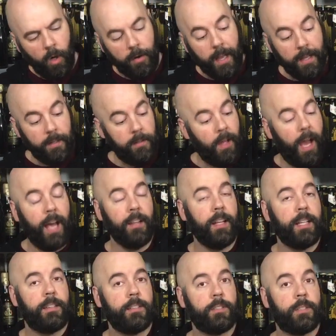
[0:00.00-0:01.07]
Okay, I
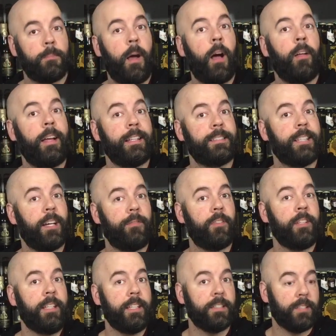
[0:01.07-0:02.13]
like the smell. It
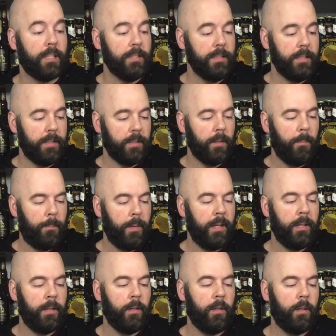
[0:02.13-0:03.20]
definitely is a little
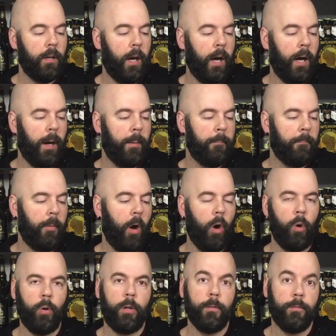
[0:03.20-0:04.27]
bit
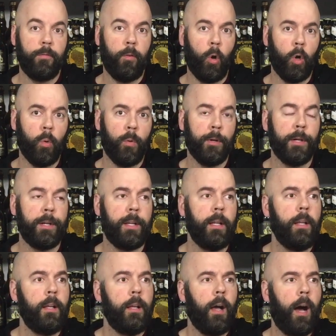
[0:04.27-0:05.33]
oak forward.
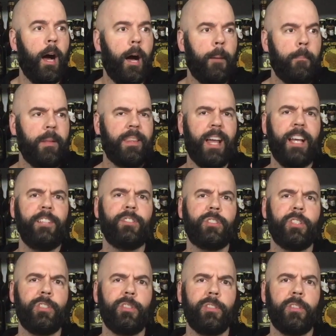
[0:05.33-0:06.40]

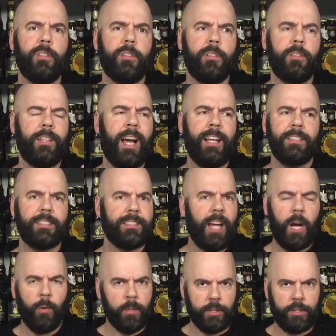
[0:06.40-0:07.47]
Nice, not
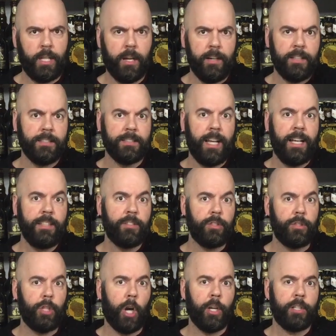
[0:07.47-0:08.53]
sour cherries, nice
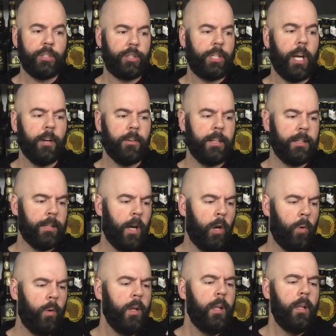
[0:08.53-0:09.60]
dark cherry
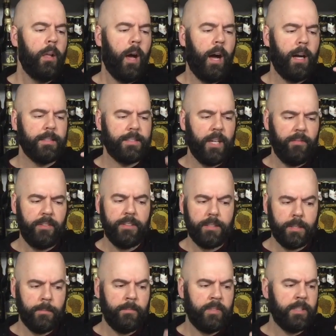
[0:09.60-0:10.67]
note. Definitely
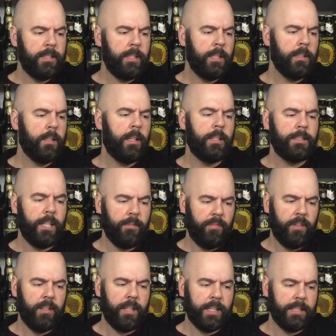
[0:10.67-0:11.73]
some vanilla.
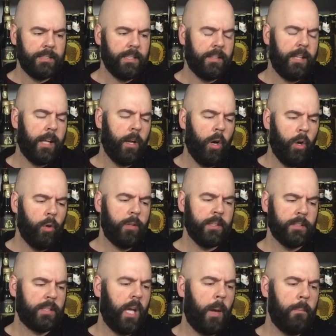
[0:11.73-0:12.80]
Definitely, like I said, that oak
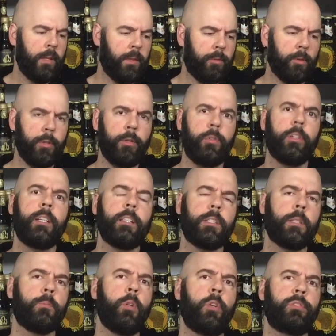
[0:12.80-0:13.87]
is coming through. You do get
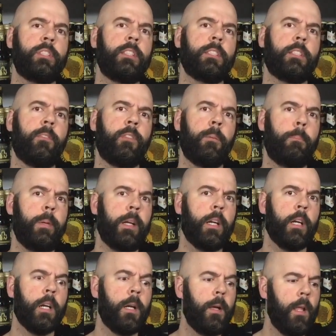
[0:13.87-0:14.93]
some roastiness of the
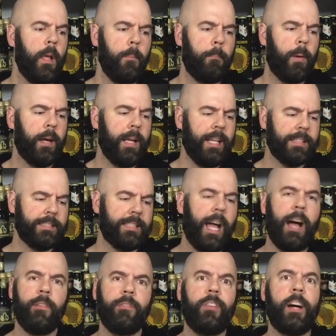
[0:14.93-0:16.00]
beer, but it's
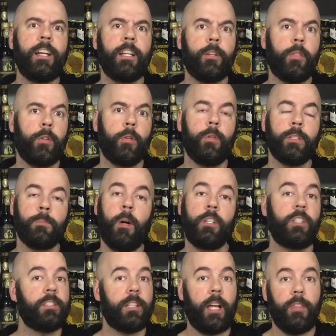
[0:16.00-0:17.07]
not fighting through as
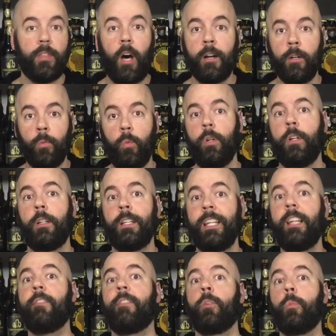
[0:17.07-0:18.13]
much as I thought it would,
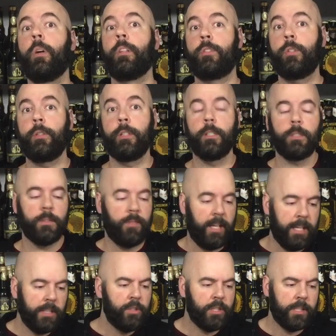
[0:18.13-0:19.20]
even with 2 years of
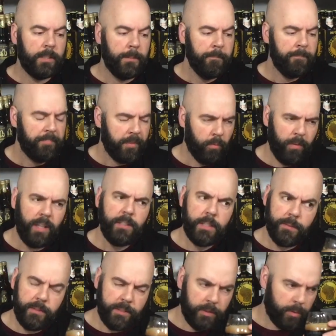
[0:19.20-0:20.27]
aging.
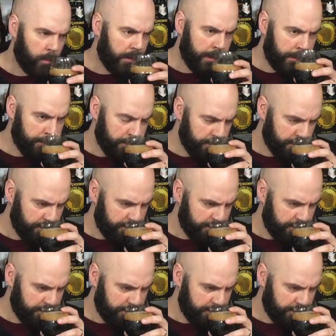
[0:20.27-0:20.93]
Relatively sweet.